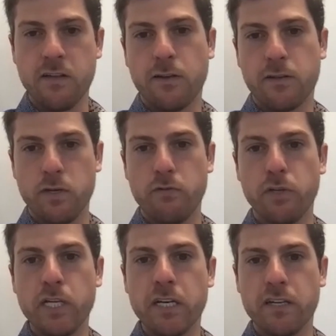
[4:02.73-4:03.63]
So a
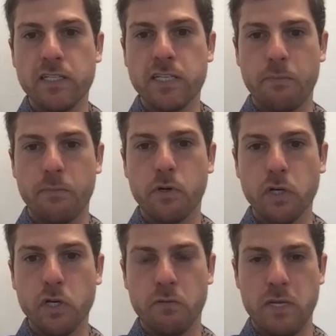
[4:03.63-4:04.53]
really good example
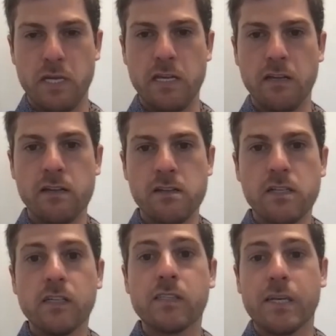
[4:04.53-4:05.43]
could be
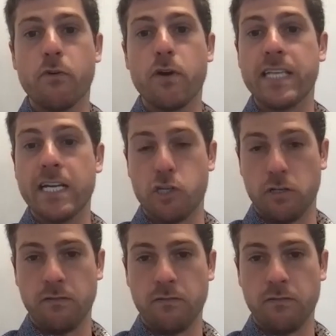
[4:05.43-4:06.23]
summarization.